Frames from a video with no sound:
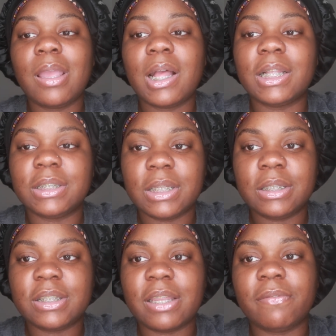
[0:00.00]

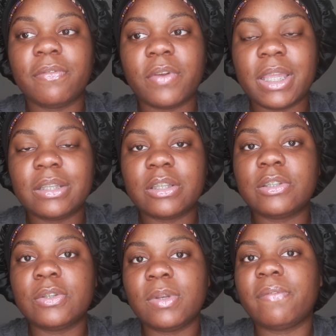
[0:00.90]
cousins and friends
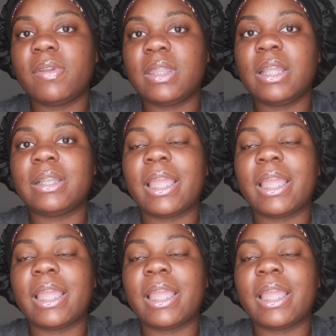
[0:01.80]
is two different things.